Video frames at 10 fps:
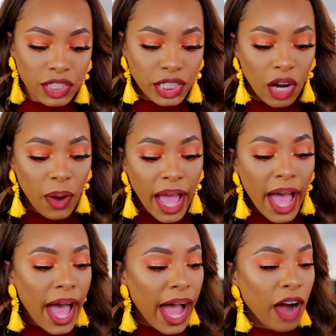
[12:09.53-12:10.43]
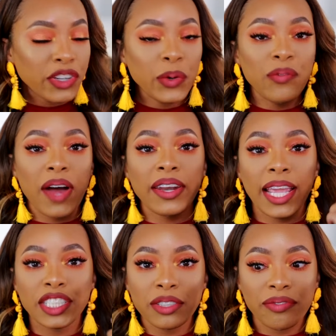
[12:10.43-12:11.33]
so I'll do
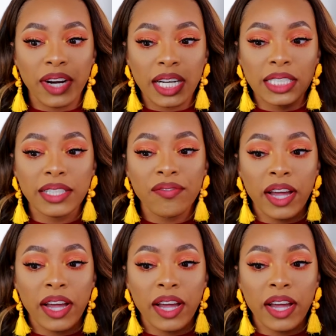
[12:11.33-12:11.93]
foundation first.